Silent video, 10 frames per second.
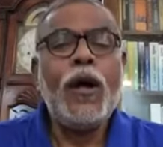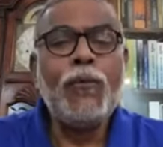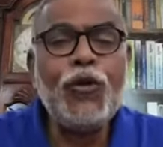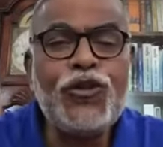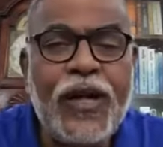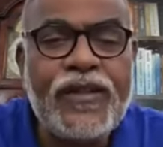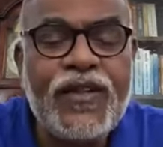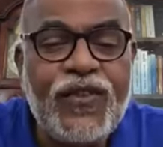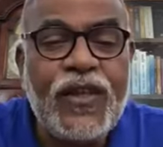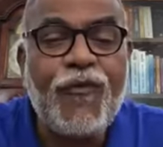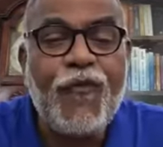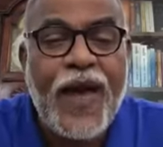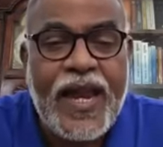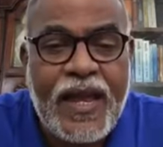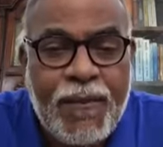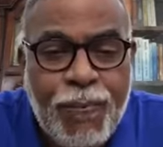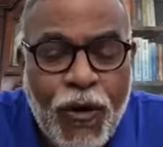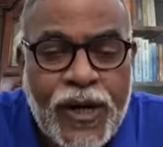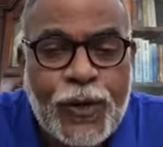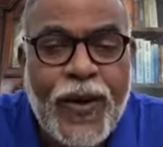Bhushan, this is a very
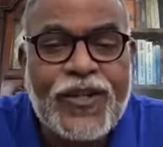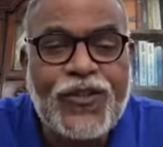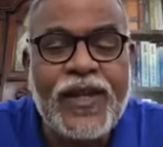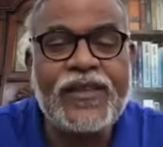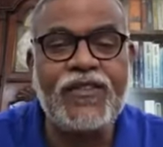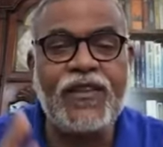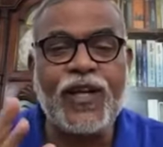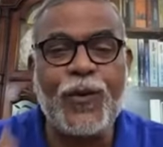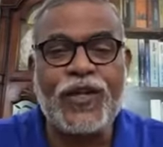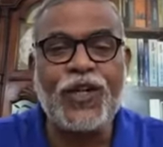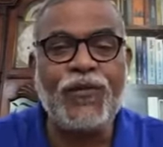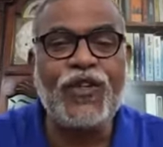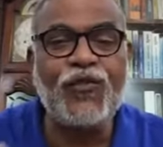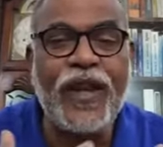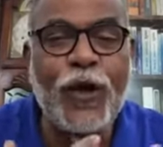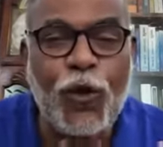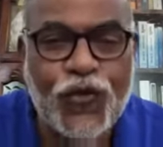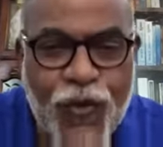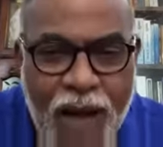important question. This is a question which is very close to